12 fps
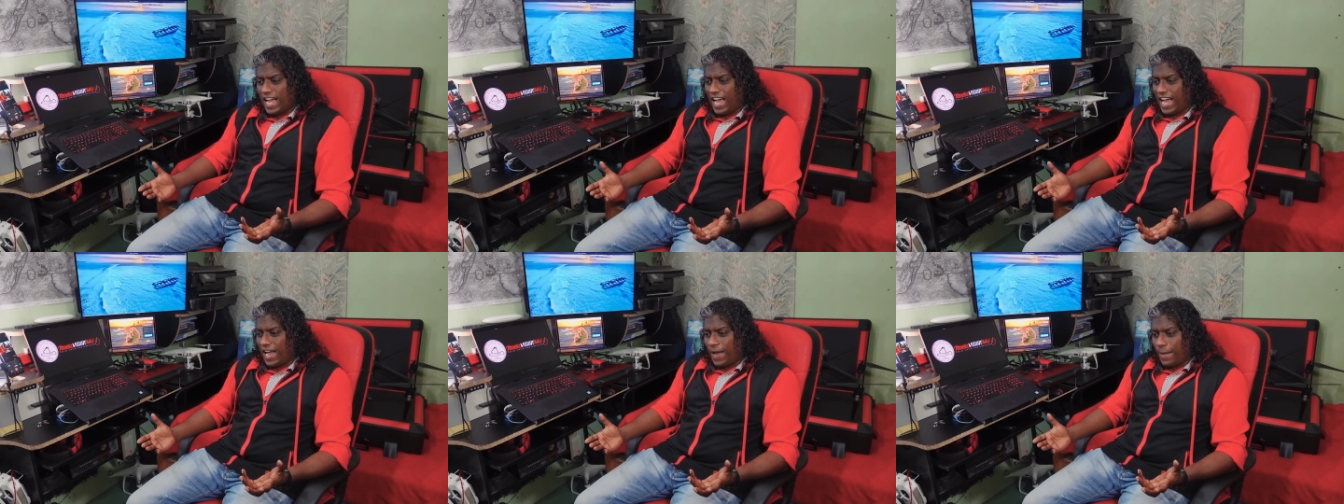
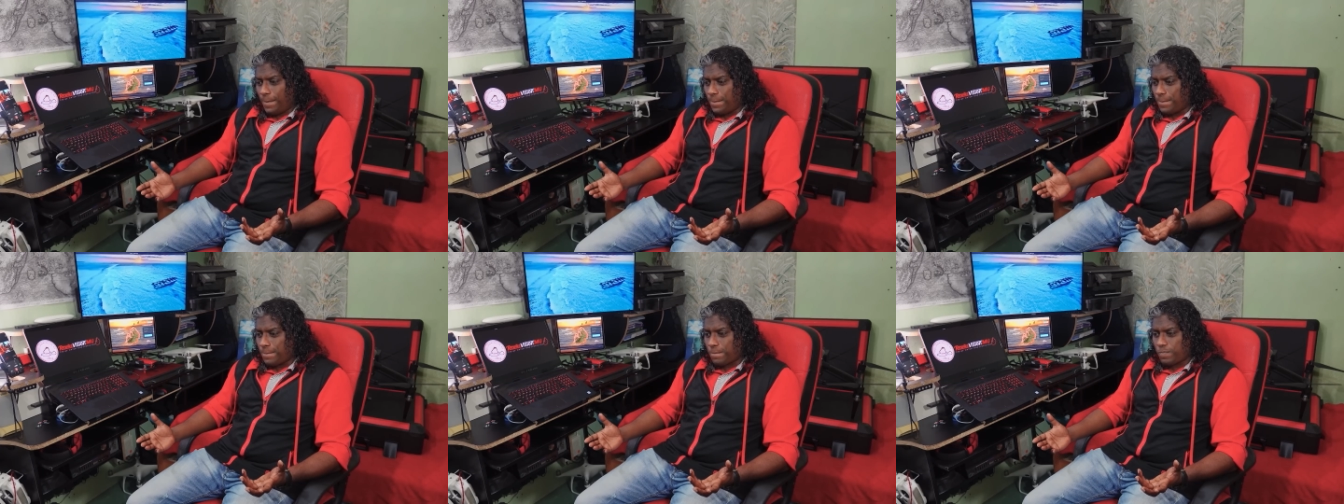
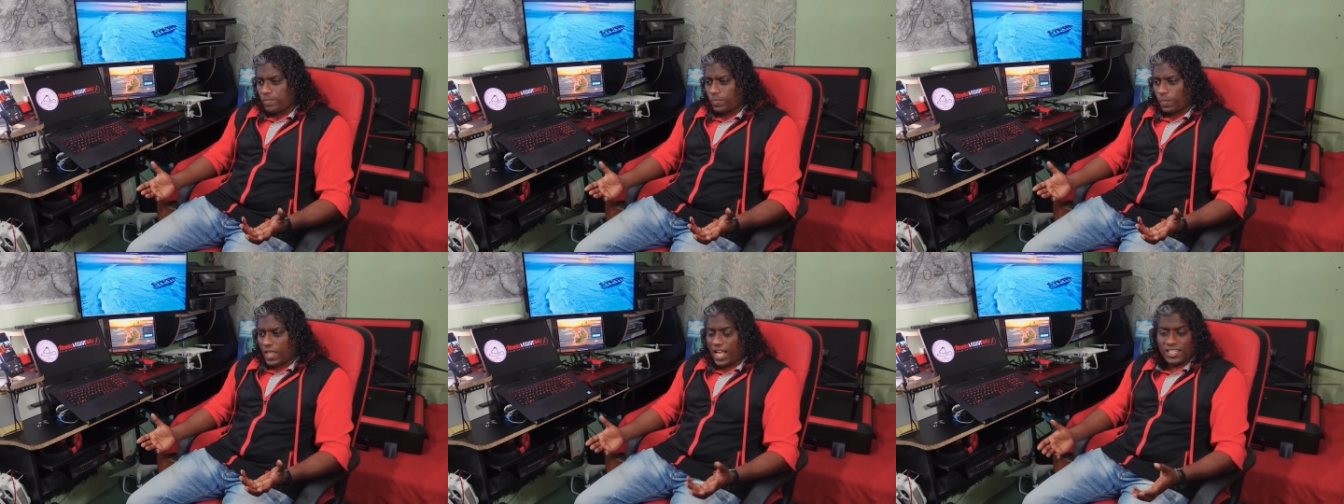
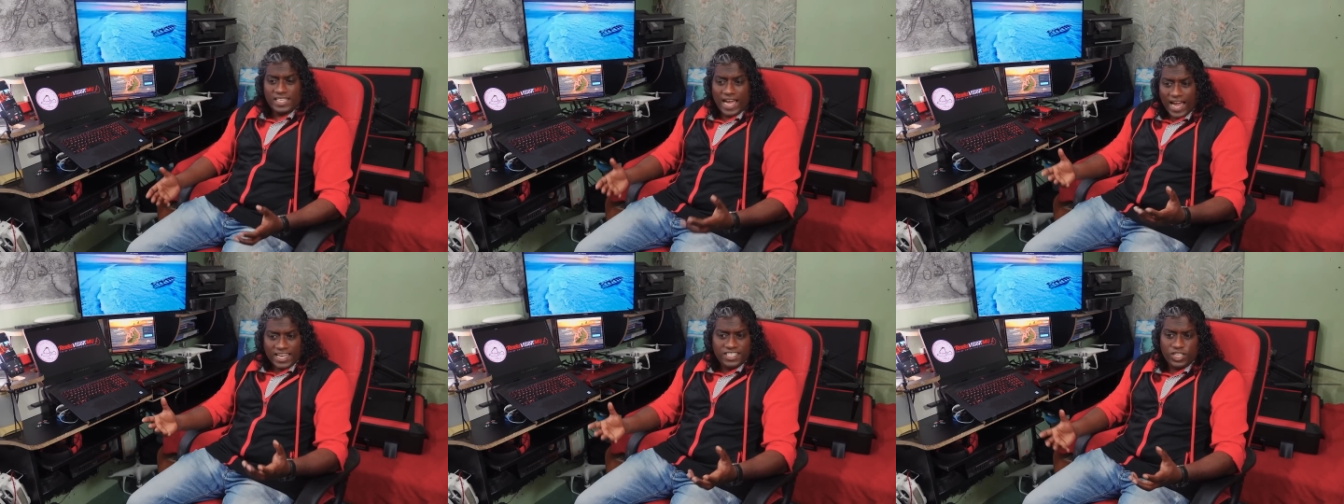had the
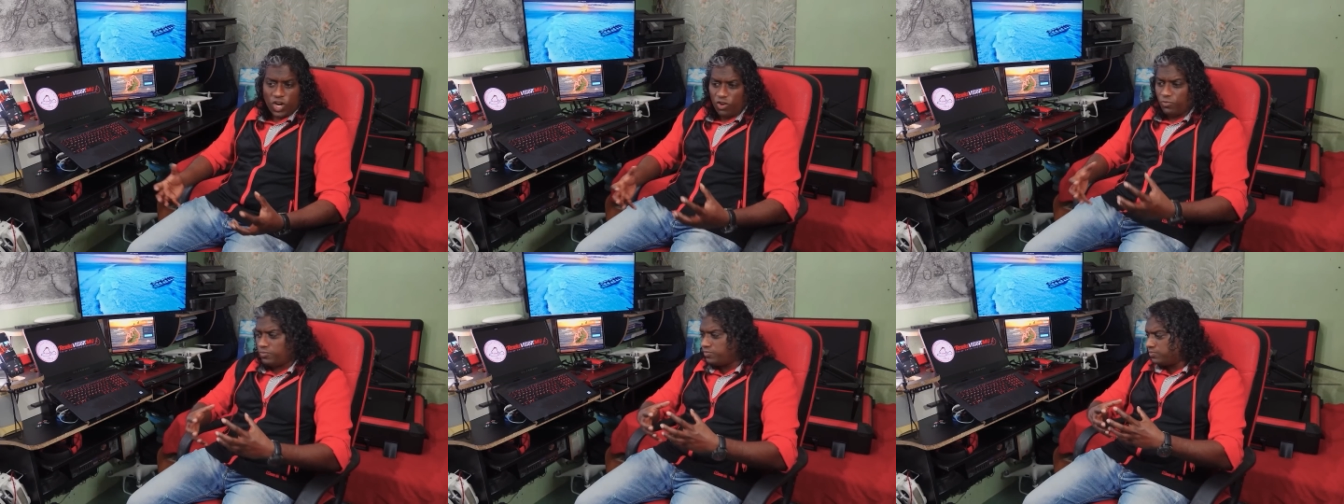idea of